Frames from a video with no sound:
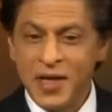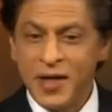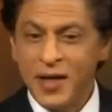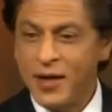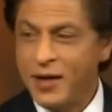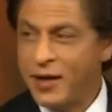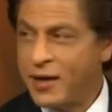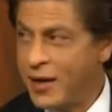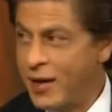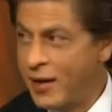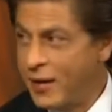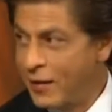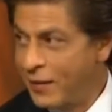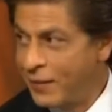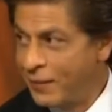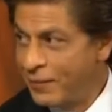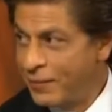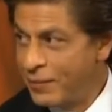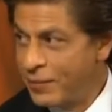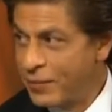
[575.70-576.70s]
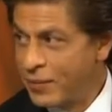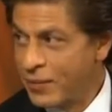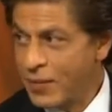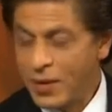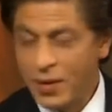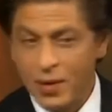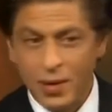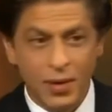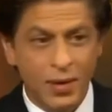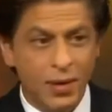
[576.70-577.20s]
contain,
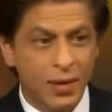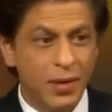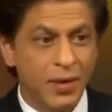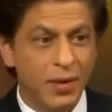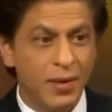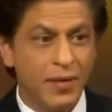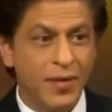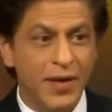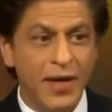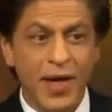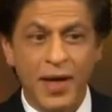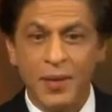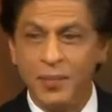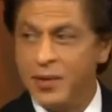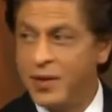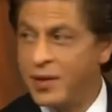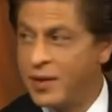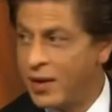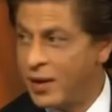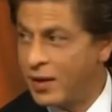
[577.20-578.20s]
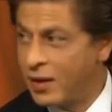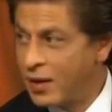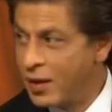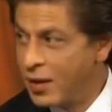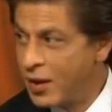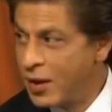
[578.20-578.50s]
rehabilitate,